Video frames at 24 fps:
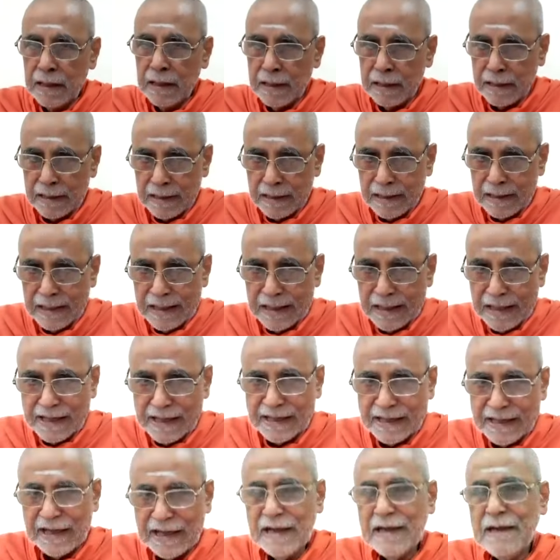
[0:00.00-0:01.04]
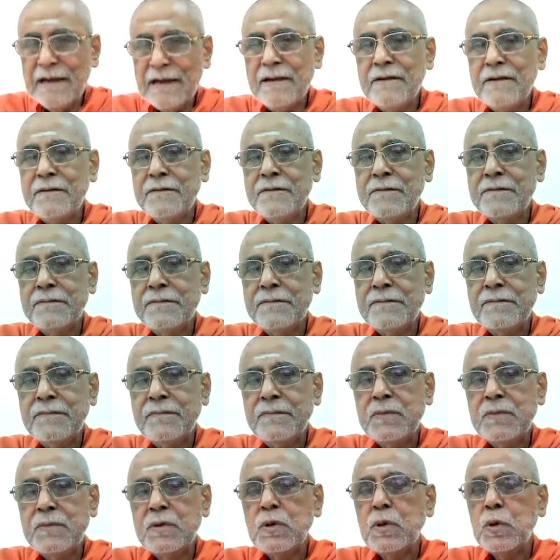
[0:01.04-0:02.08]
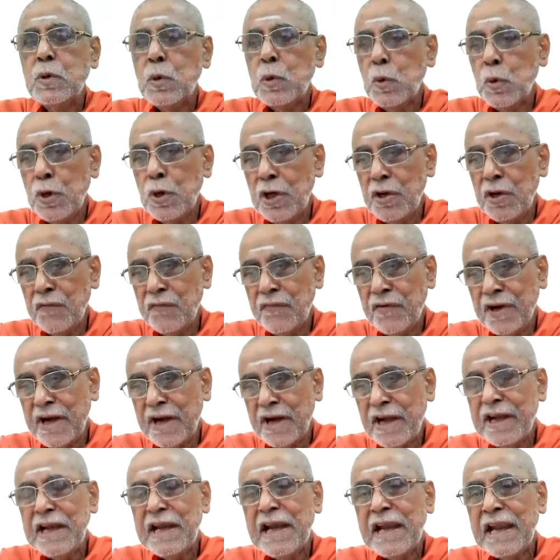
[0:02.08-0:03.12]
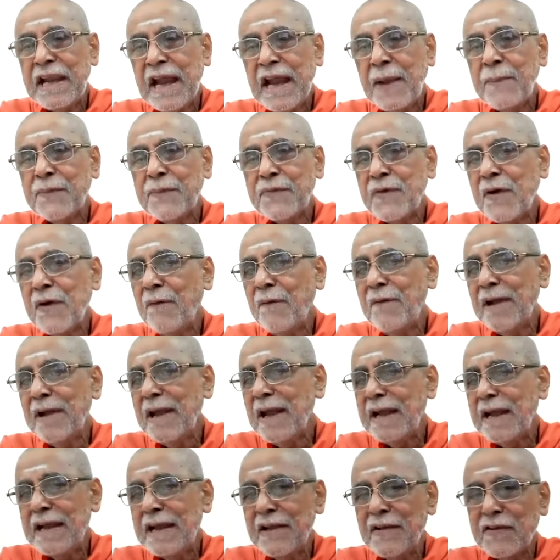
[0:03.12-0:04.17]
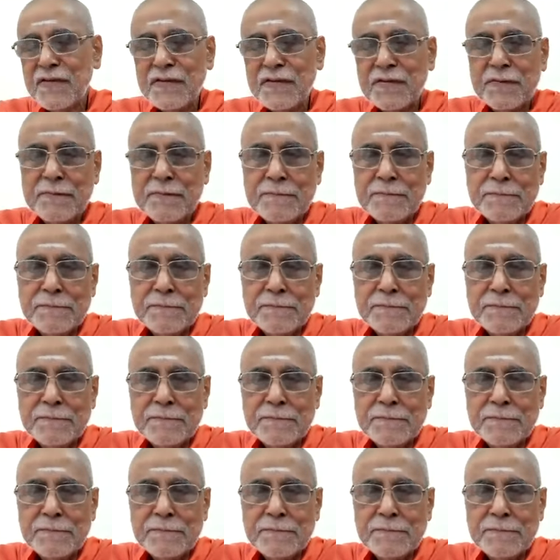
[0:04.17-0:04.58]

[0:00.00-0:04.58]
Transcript: related to different types of deities.